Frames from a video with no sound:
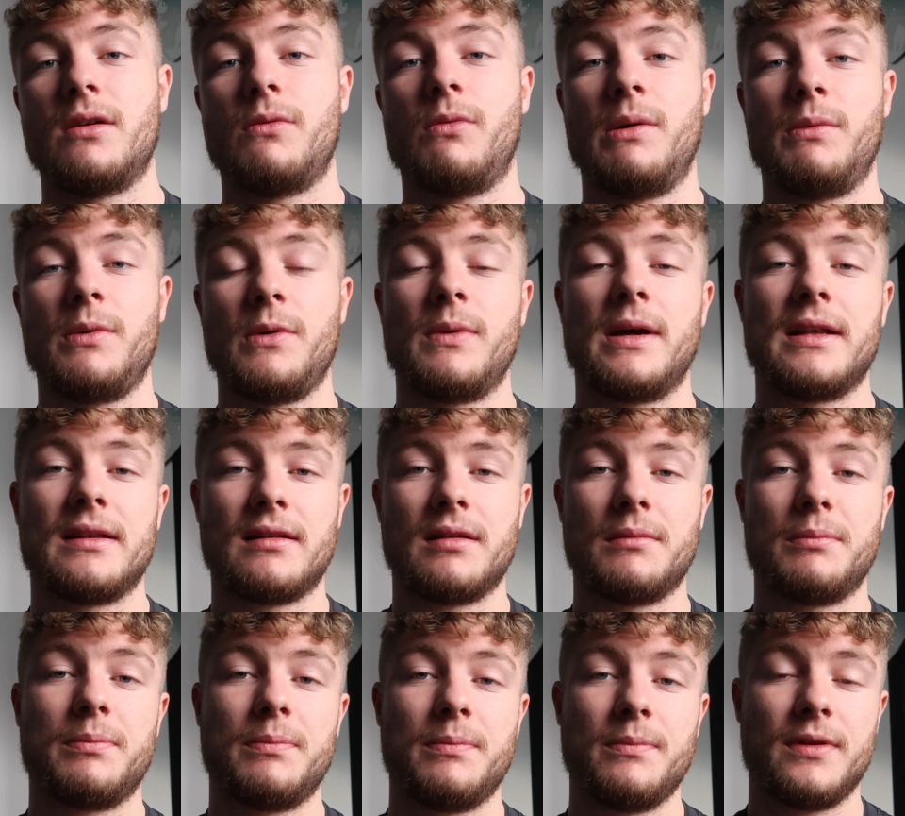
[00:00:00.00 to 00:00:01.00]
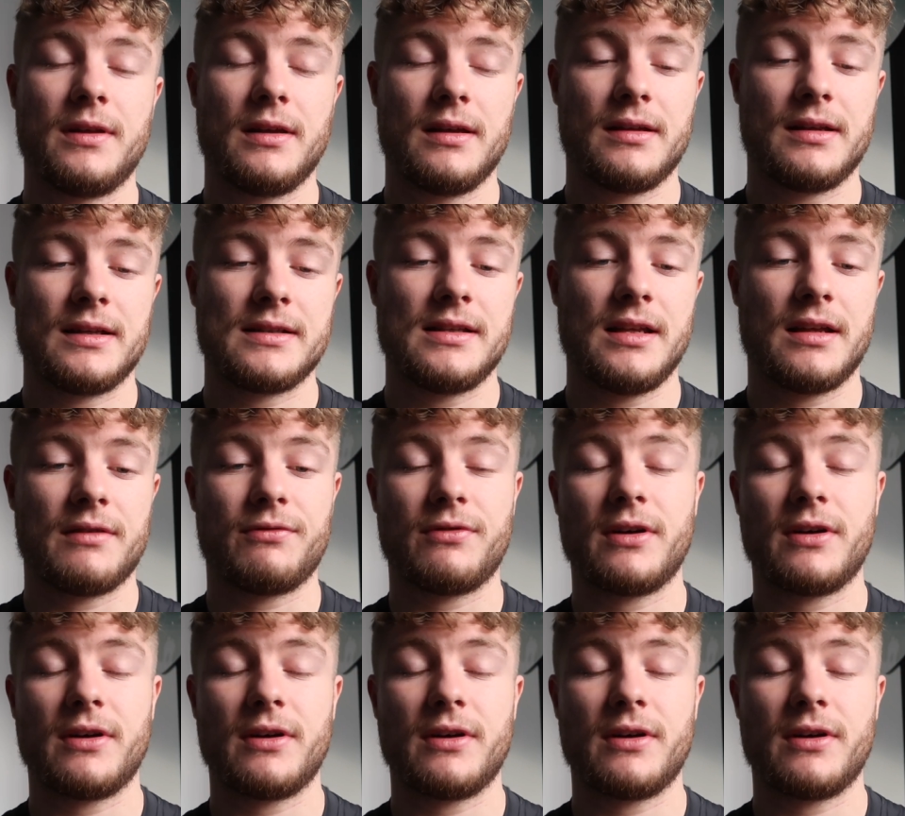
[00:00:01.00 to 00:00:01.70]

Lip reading: when we went to the Disneyland